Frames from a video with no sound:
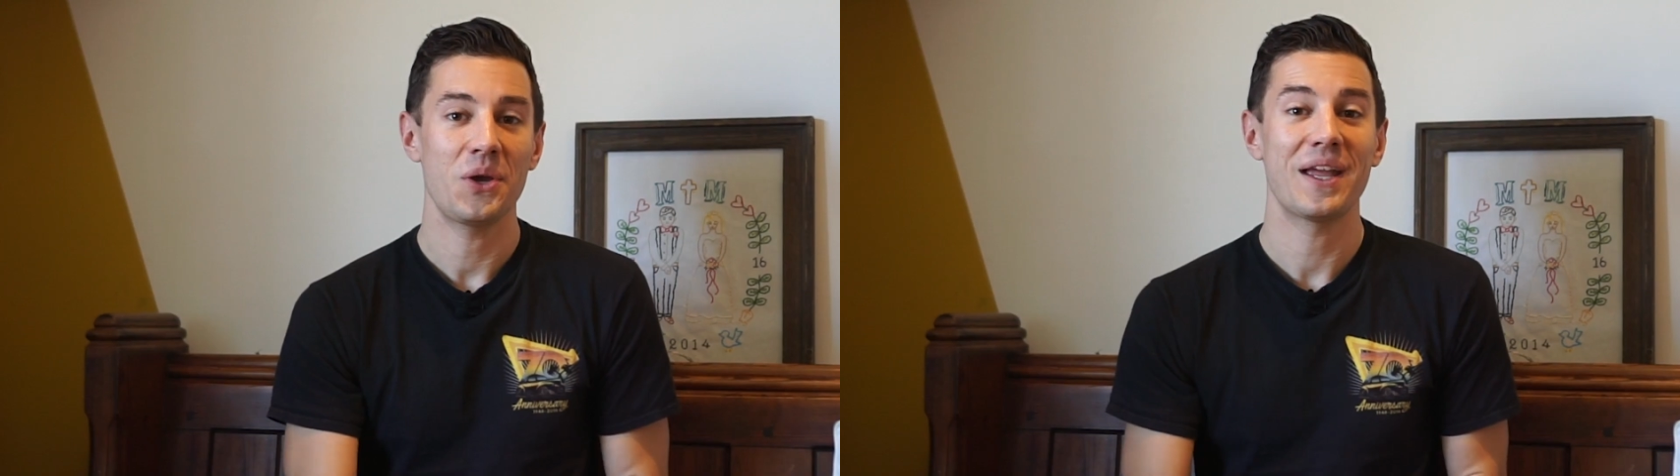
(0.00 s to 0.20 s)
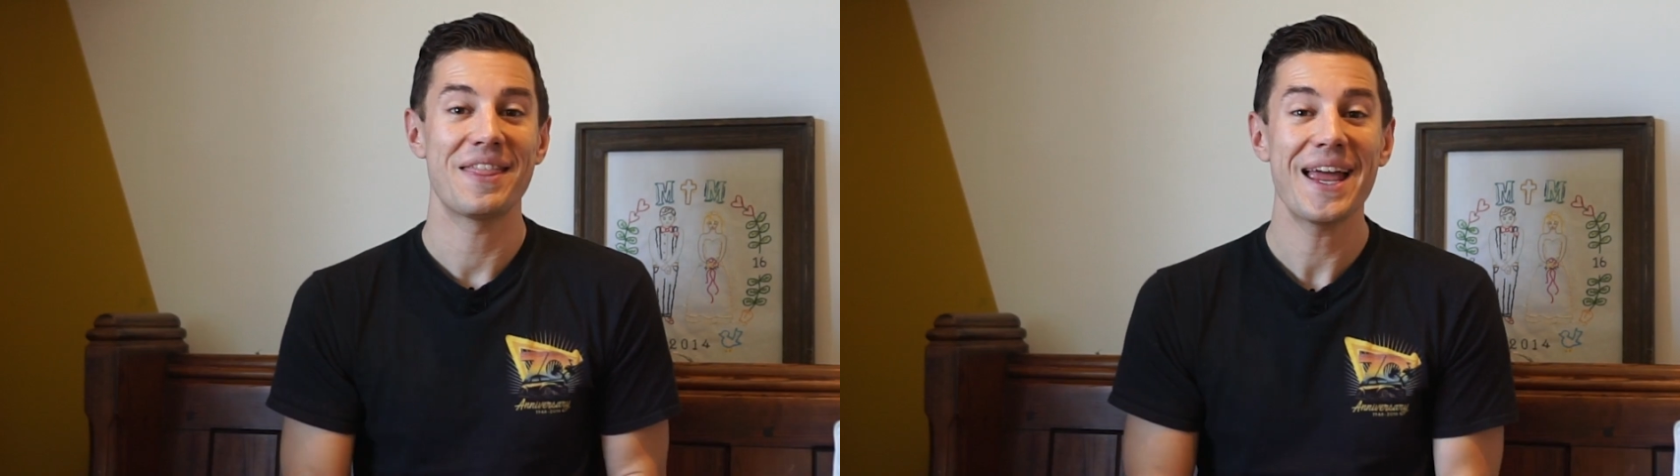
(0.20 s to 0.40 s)

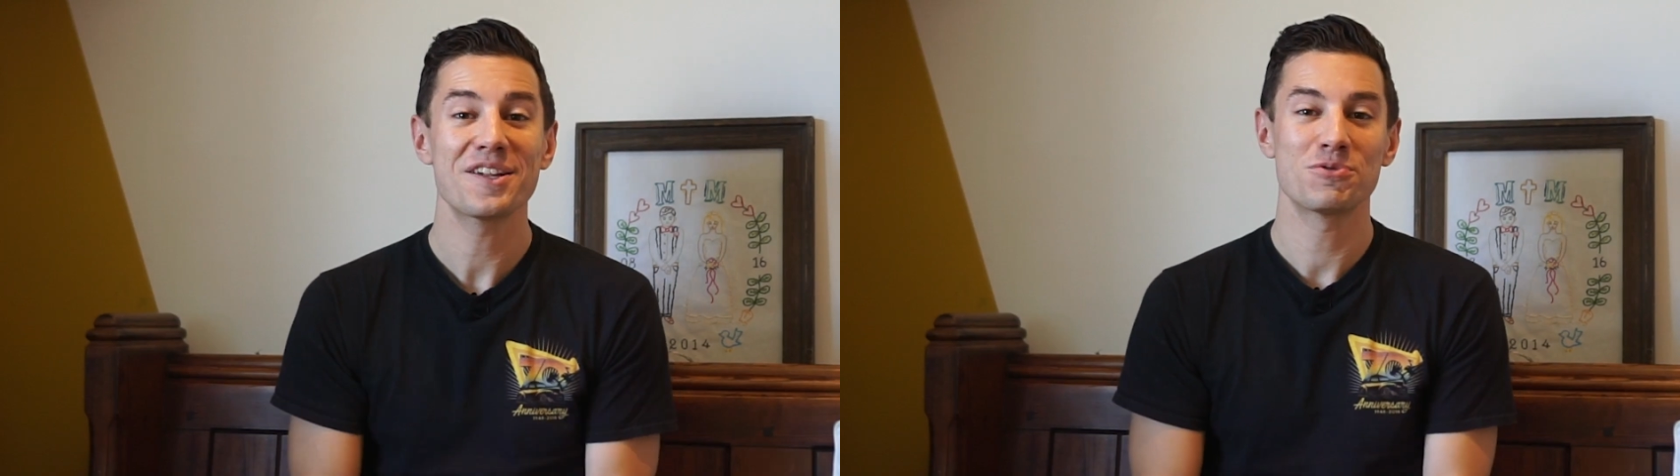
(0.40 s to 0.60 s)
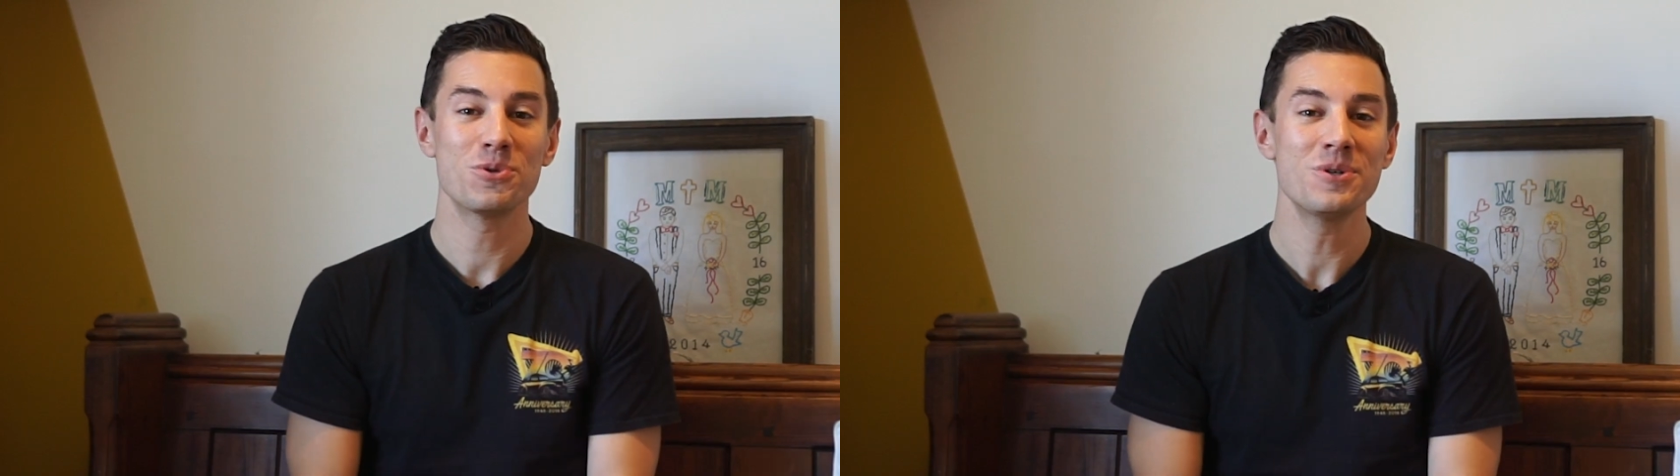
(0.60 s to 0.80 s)
Okay, the
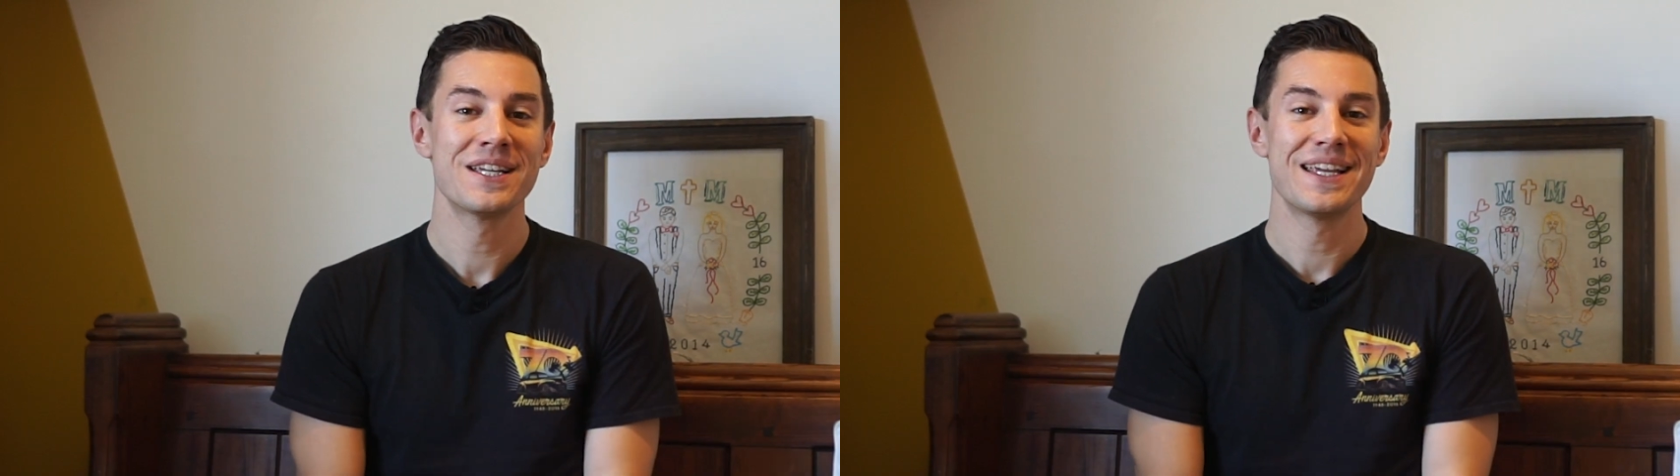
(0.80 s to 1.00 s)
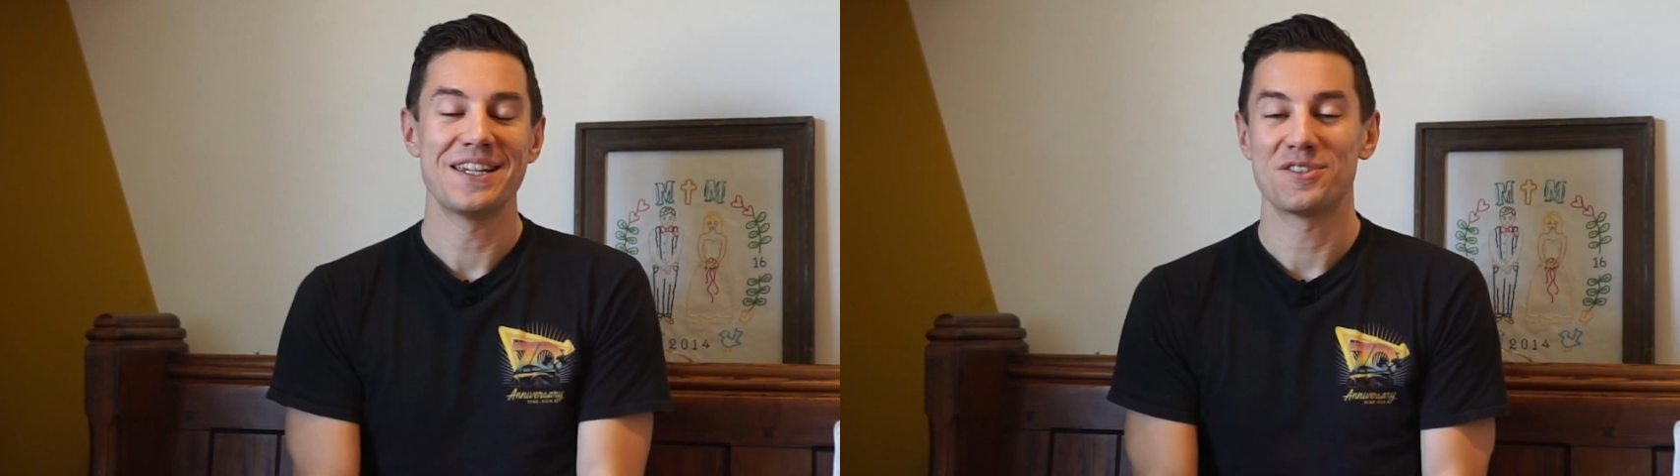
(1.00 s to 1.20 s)
next rule
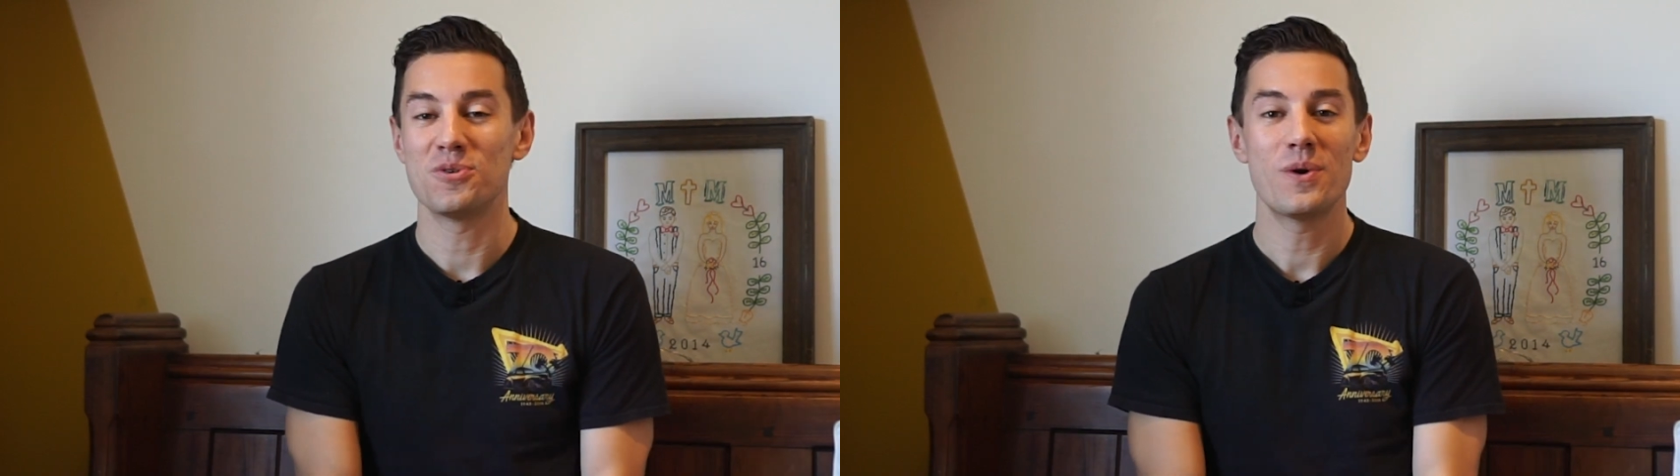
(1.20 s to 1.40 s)
is to